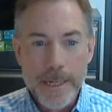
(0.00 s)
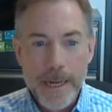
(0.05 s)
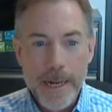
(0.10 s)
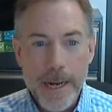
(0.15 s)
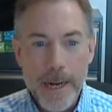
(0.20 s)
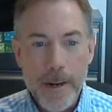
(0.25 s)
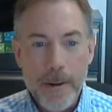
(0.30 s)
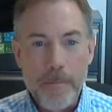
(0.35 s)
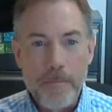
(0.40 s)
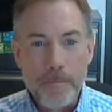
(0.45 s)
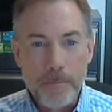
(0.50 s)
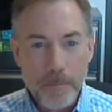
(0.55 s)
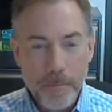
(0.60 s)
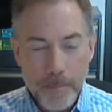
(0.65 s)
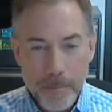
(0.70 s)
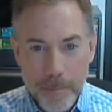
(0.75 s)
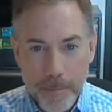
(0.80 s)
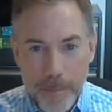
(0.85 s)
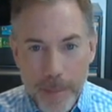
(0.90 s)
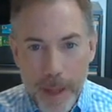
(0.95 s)
Um,
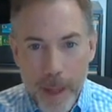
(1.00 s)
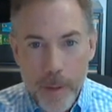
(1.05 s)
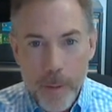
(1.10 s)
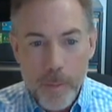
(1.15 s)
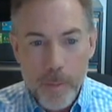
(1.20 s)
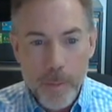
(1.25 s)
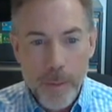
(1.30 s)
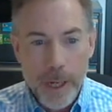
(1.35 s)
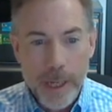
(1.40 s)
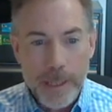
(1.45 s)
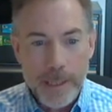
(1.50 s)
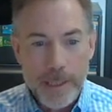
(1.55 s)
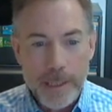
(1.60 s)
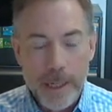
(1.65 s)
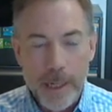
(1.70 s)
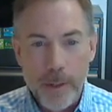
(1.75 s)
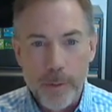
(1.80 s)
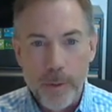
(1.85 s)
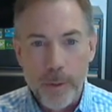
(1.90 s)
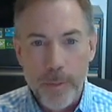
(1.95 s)
but
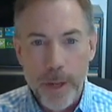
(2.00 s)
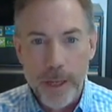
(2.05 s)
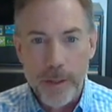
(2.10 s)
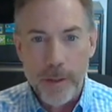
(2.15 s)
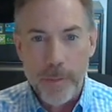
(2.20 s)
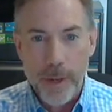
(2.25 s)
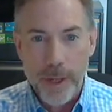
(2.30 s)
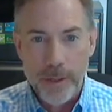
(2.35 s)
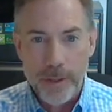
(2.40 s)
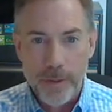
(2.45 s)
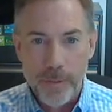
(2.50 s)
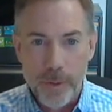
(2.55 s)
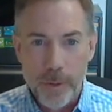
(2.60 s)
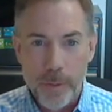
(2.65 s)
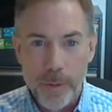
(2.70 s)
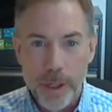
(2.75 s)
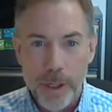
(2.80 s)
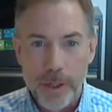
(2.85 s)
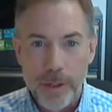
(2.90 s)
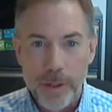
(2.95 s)
we'll make the best of
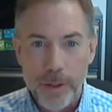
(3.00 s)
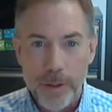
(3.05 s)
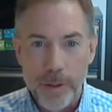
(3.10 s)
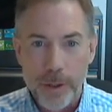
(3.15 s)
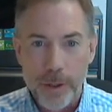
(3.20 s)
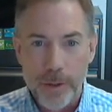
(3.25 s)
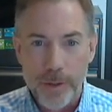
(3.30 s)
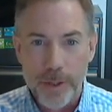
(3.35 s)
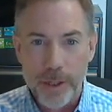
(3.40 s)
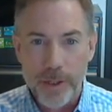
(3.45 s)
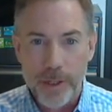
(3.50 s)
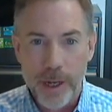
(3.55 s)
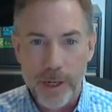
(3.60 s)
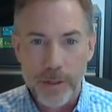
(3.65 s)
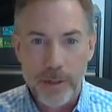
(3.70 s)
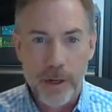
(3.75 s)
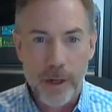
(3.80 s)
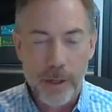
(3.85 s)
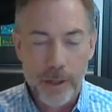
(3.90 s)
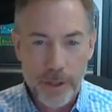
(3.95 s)
what we can do using
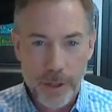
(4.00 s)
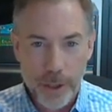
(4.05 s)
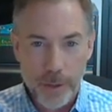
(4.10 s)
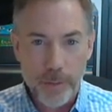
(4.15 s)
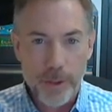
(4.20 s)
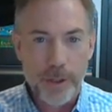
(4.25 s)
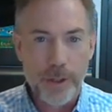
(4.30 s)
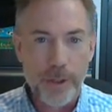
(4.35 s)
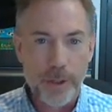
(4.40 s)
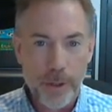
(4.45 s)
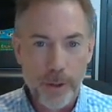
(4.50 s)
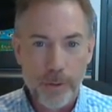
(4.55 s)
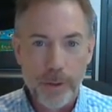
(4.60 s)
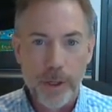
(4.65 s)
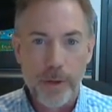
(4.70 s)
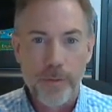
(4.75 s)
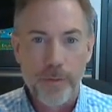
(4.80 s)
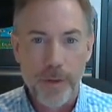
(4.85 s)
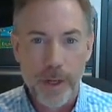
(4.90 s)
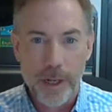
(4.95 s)
technology, which is
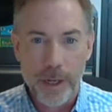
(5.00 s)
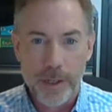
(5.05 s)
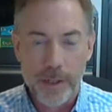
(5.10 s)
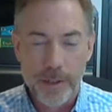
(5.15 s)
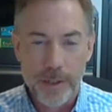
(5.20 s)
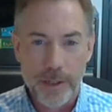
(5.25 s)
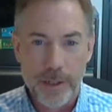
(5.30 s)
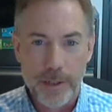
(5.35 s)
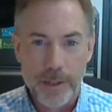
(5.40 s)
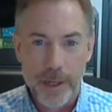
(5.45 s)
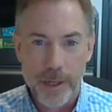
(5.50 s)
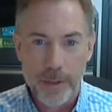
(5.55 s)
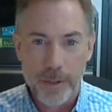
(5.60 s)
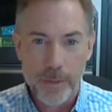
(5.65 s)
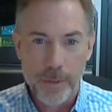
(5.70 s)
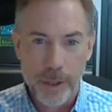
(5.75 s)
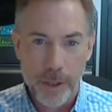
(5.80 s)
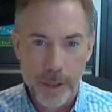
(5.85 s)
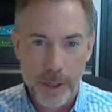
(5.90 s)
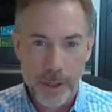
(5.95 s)
only fitting since that's
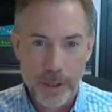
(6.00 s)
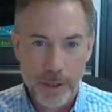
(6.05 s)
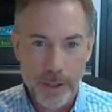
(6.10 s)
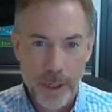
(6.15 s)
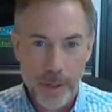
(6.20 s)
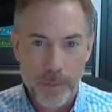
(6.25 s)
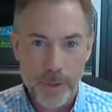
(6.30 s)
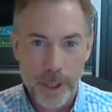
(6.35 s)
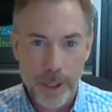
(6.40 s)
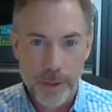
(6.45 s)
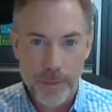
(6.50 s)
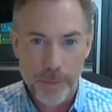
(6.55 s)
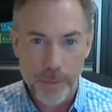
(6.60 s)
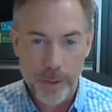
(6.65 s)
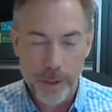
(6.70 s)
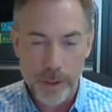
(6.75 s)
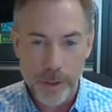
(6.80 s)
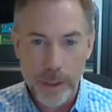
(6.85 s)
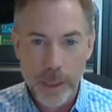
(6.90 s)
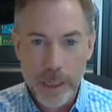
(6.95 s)
really our subject
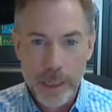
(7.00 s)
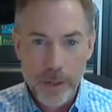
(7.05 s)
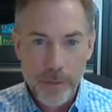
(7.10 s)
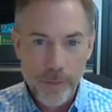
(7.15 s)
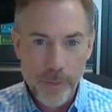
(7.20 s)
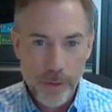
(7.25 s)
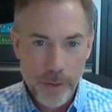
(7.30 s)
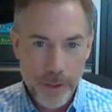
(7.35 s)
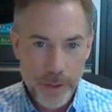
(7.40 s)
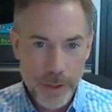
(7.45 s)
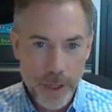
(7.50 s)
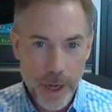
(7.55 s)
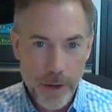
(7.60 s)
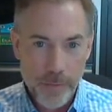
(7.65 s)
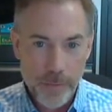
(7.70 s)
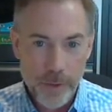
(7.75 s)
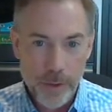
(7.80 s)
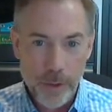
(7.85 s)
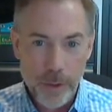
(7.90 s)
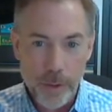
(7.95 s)
for this
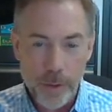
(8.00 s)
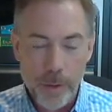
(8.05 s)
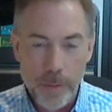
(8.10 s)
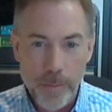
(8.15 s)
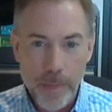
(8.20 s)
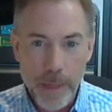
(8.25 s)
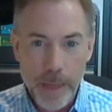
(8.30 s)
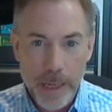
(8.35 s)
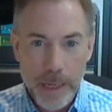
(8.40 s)
afternoon.